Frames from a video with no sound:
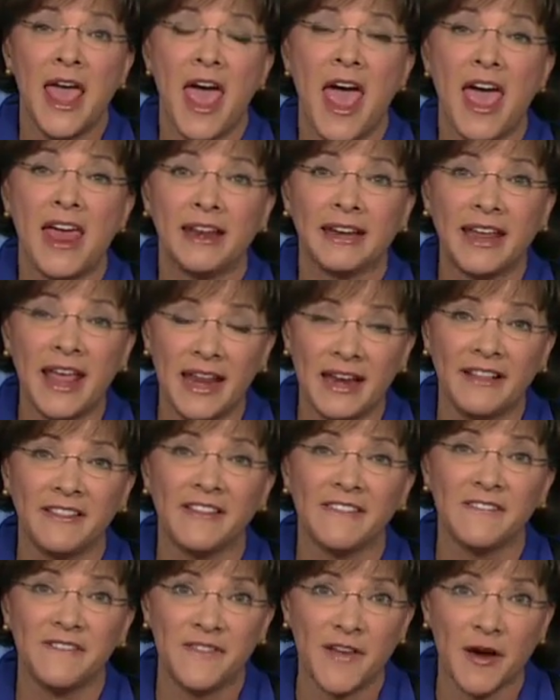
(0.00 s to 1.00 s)
and getting
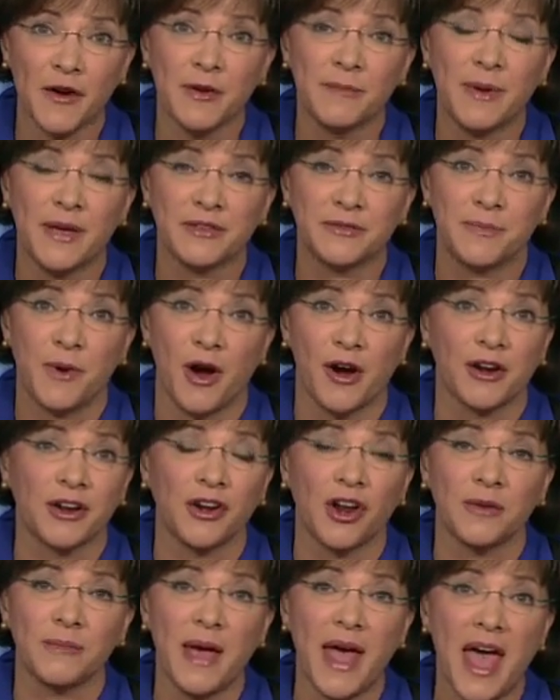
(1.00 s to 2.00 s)
the very best
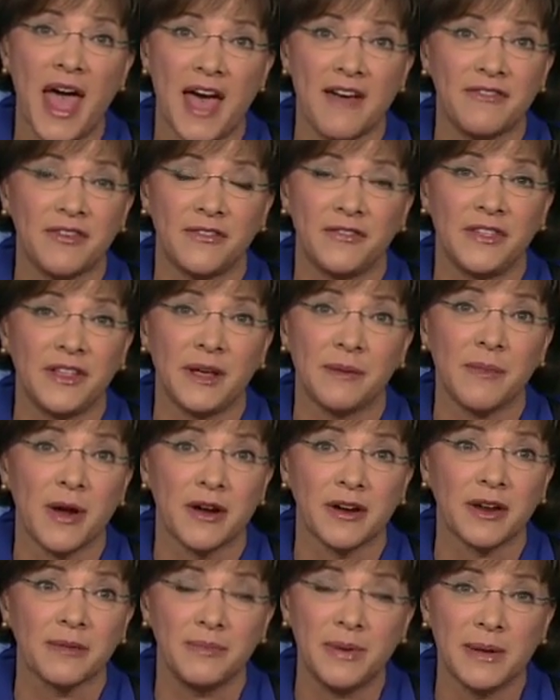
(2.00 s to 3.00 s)
bargain on behalf of the
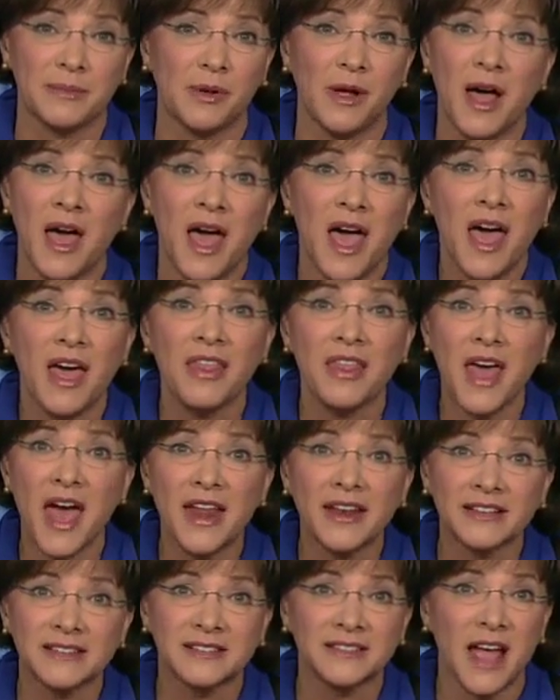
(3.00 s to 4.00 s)
American people. And
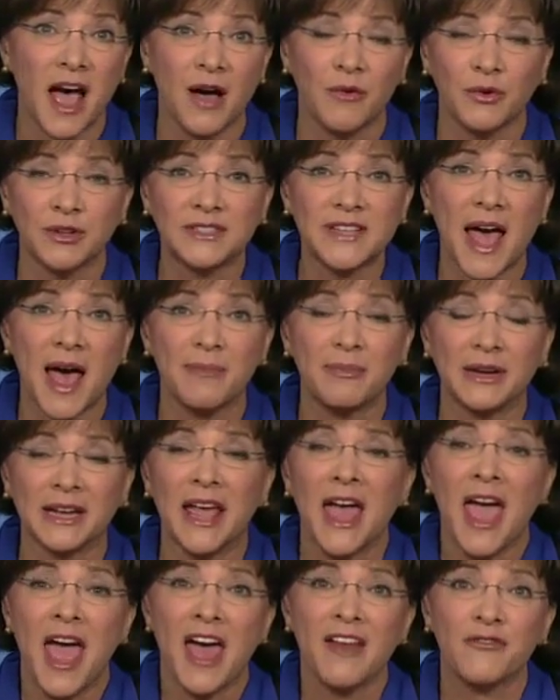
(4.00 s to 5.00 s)
that is not what's
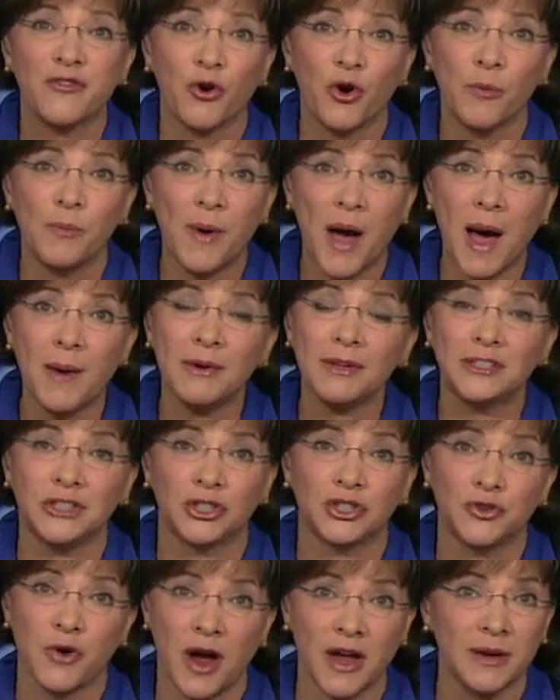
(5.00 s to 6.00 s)
happening. And for Obama
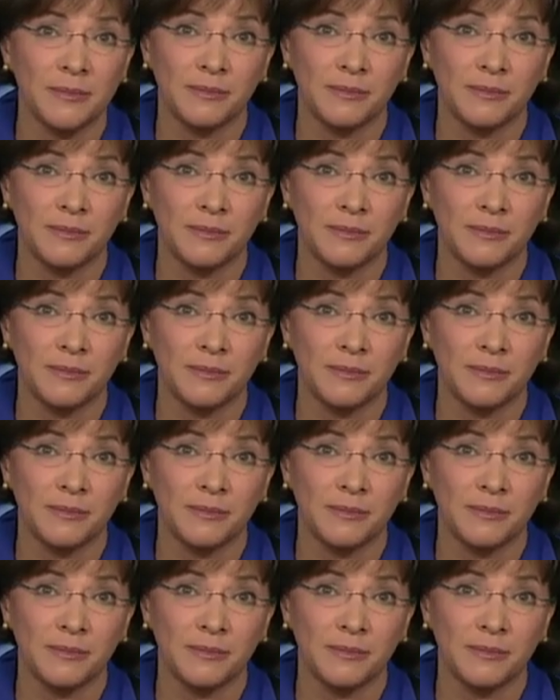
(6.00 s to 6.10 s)
to try to